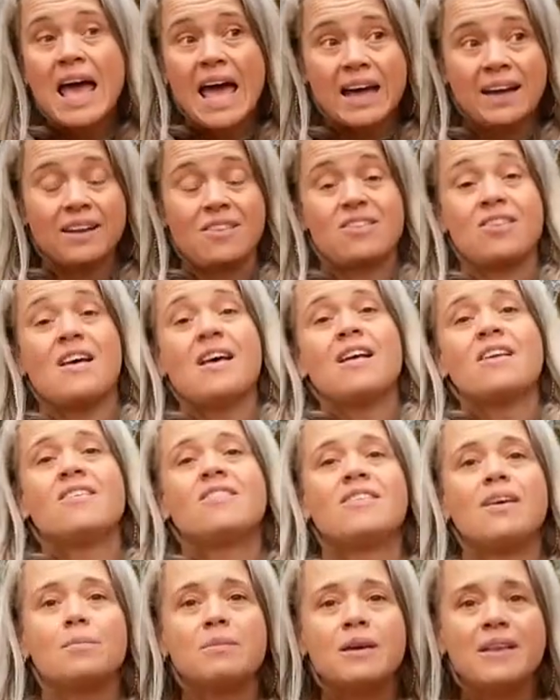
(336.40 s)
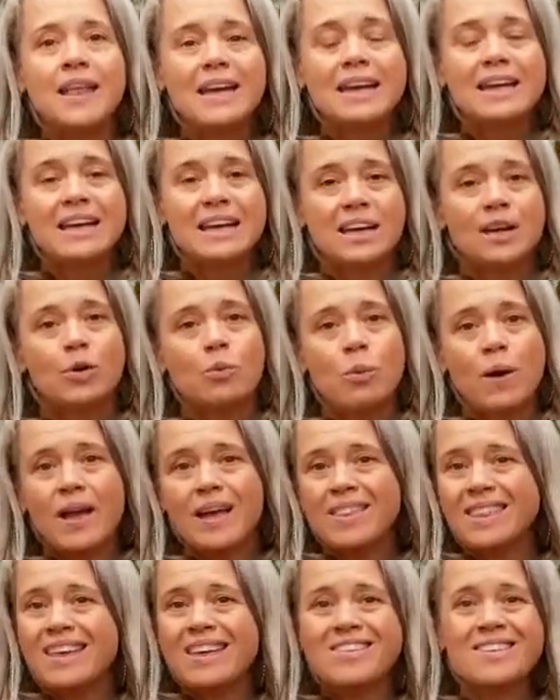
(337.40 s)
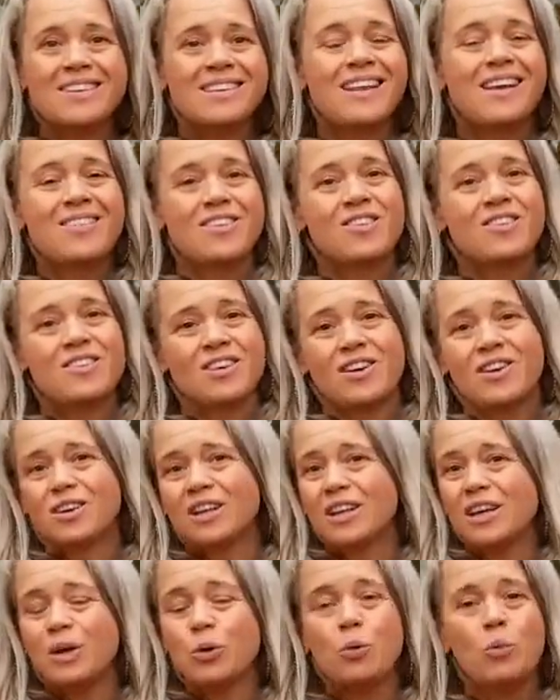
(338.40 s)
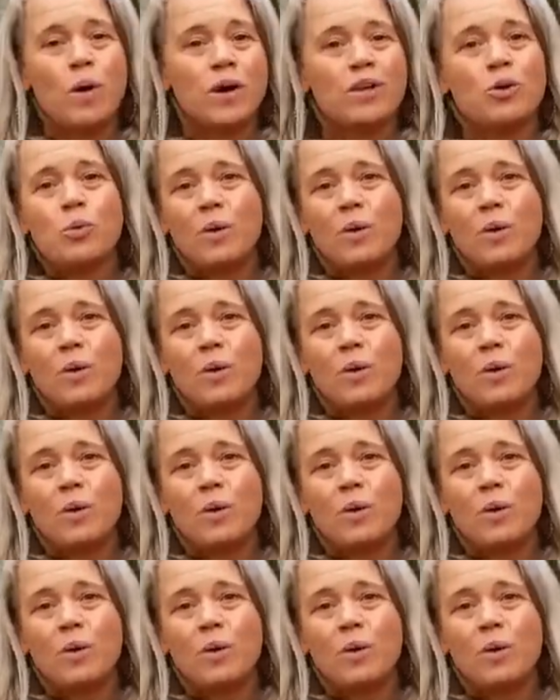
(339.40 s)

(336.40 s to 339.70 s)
and it's stimulating in a way that isn't necessarily what you